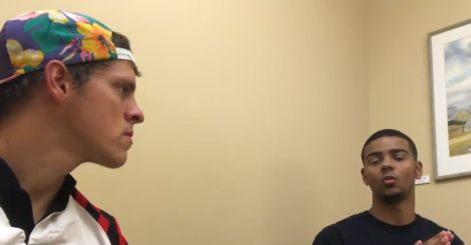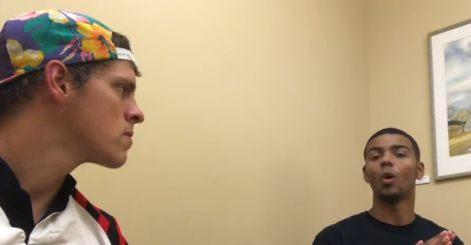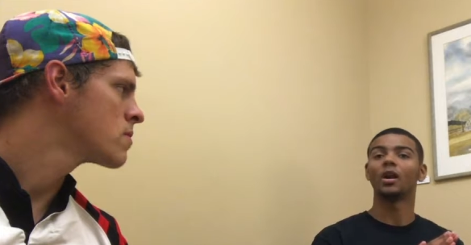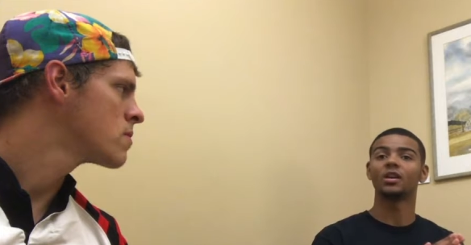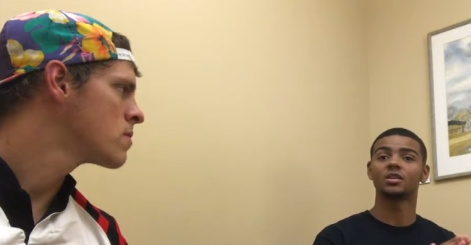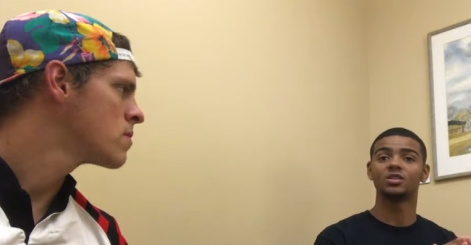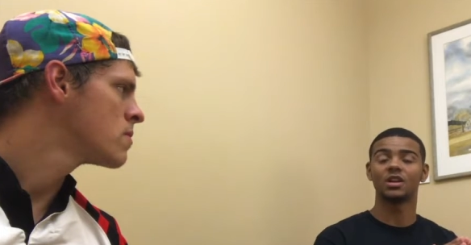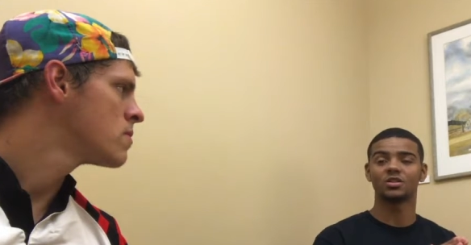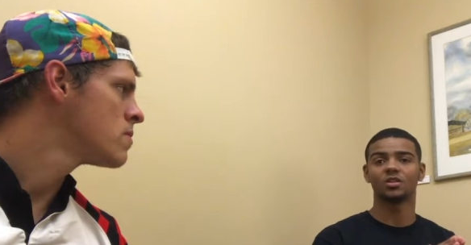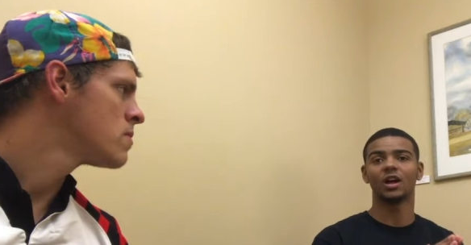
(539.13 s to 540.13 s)
Speaker 1: wanting to
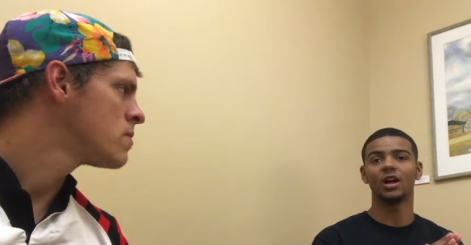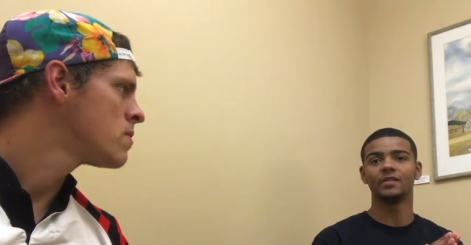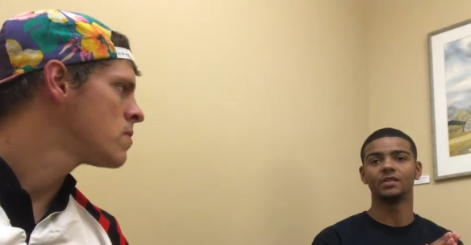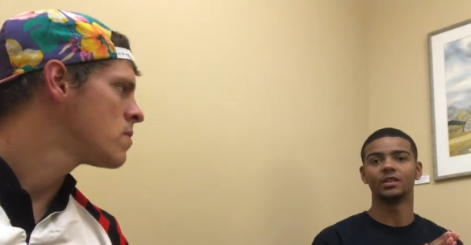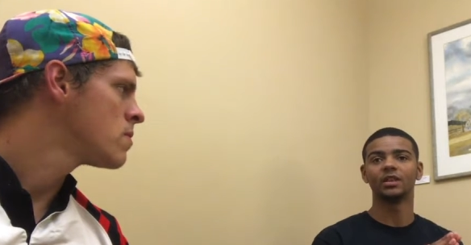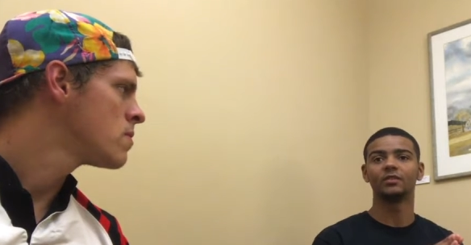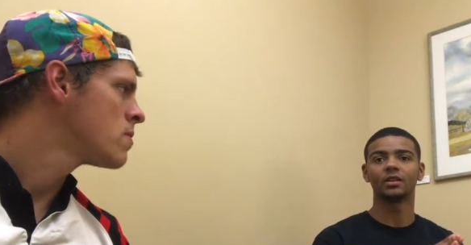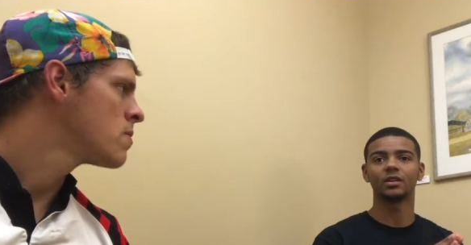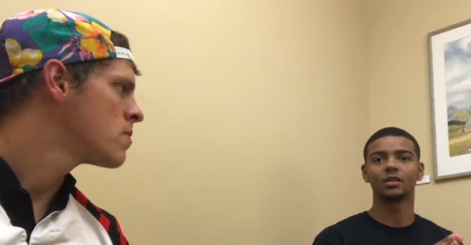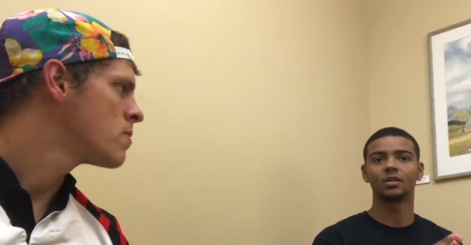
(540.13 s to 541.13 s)
change their lives and
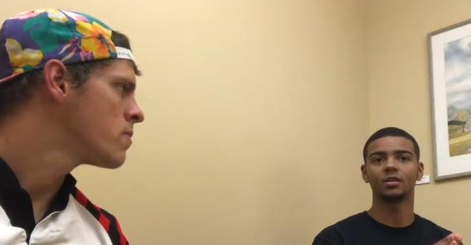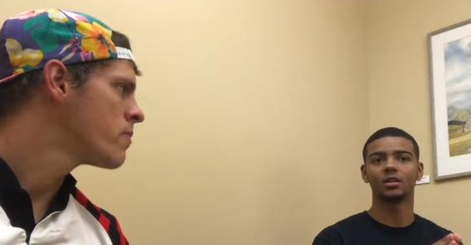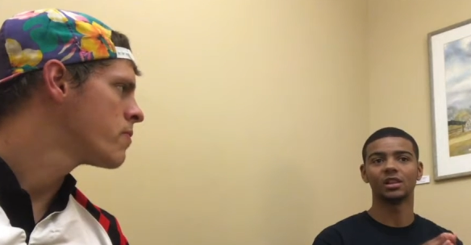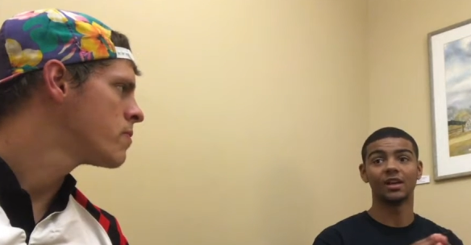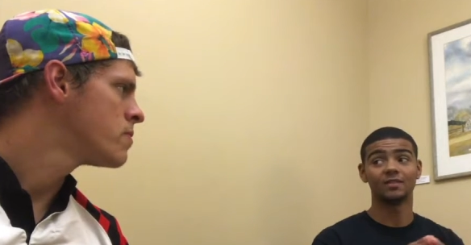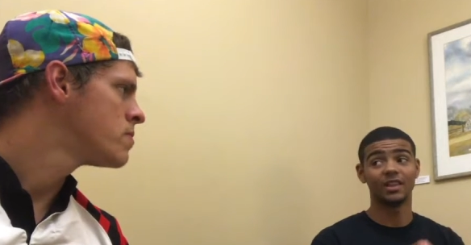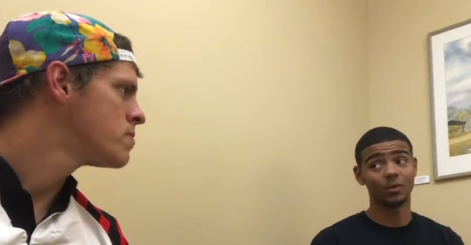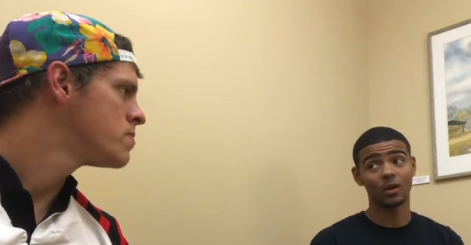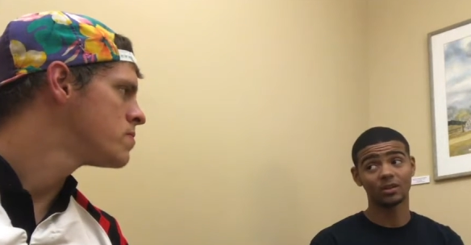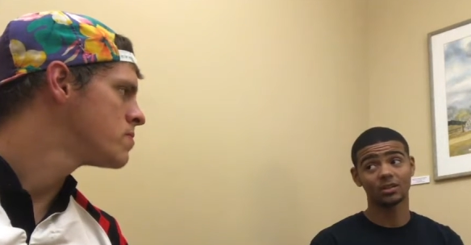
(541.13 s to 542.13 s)
living the lives
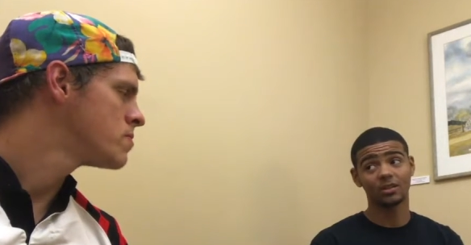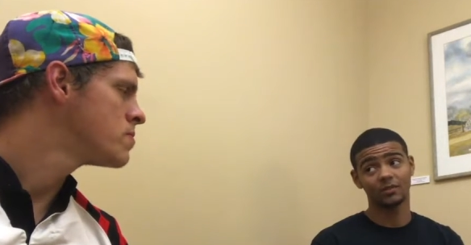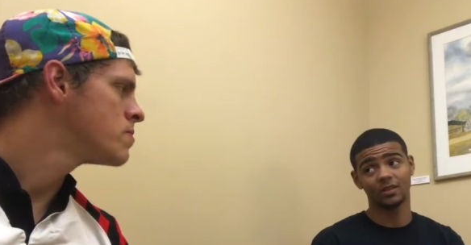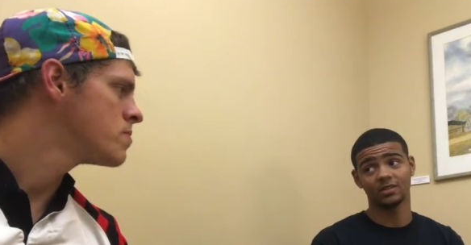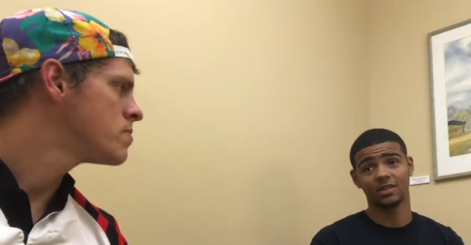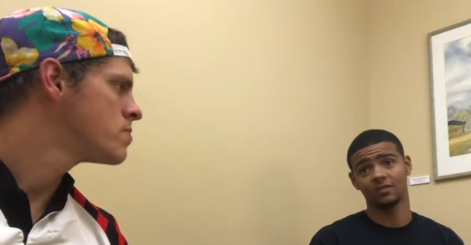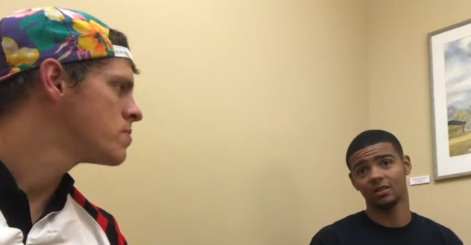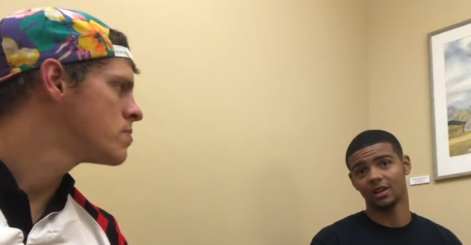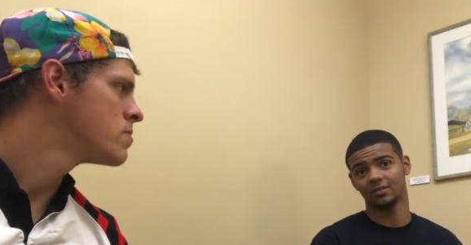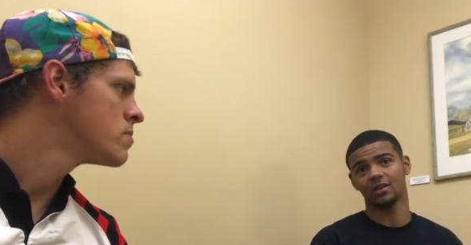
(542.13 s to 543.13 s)
they want to live instead of
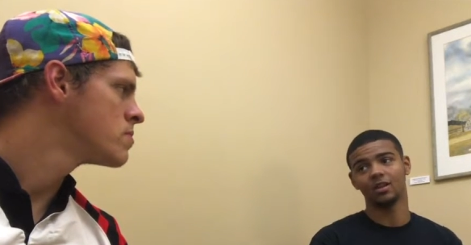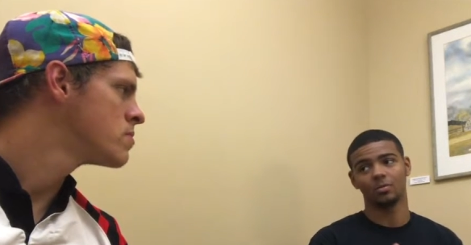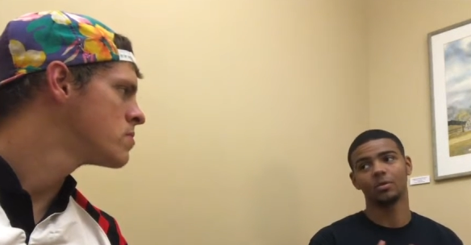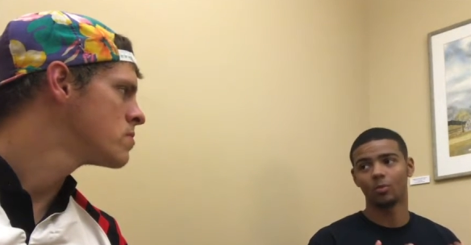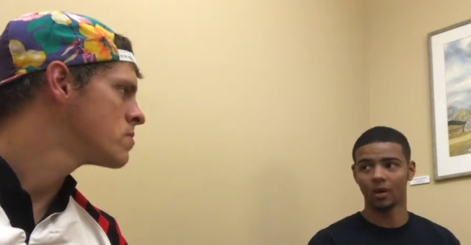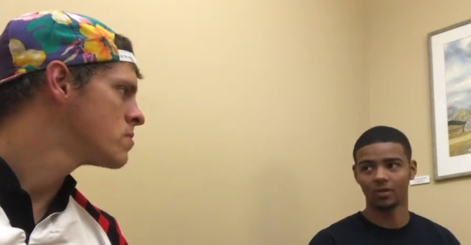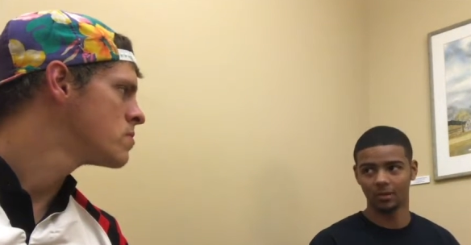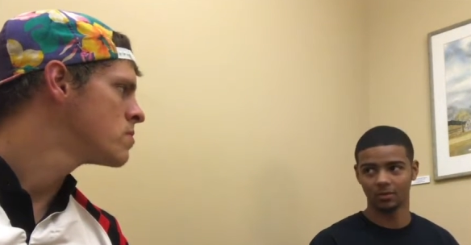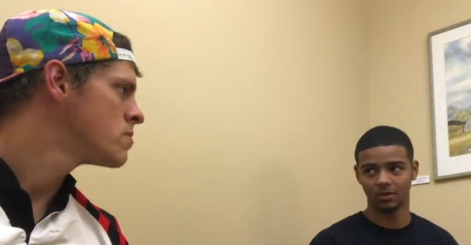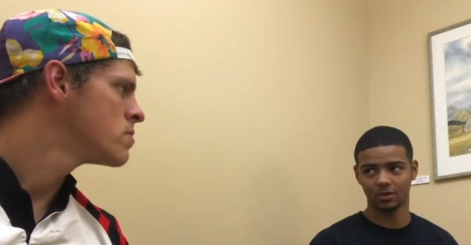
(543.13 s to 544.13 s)
the lives that other people want
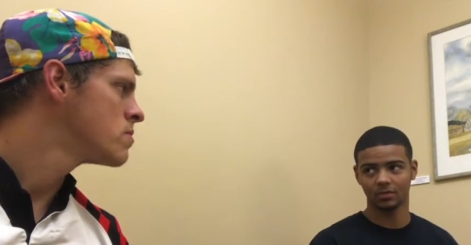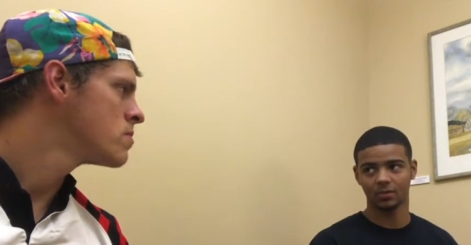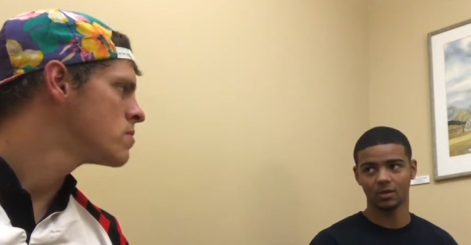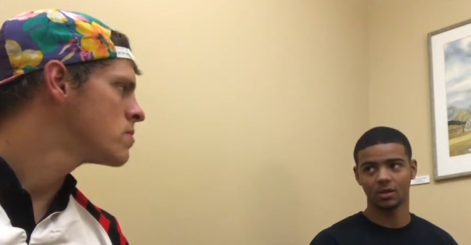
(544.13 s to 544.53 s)
them to live.